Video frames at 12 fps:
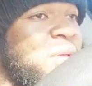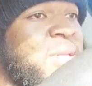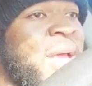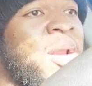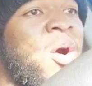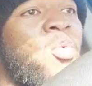
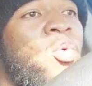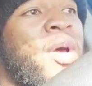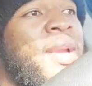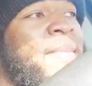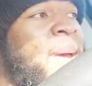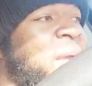they don't
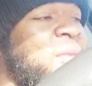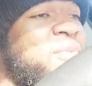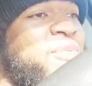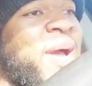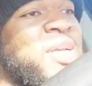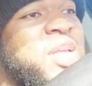want to make
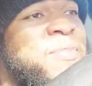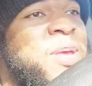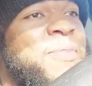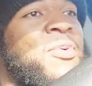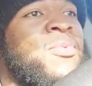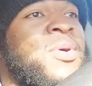the fights that
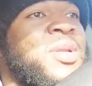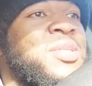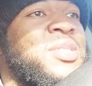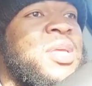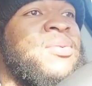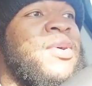people want to
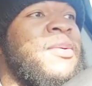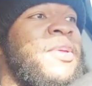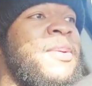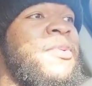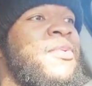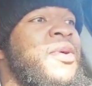see when
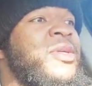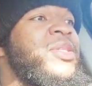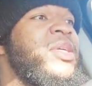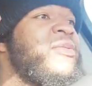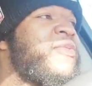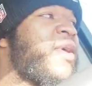people want to see the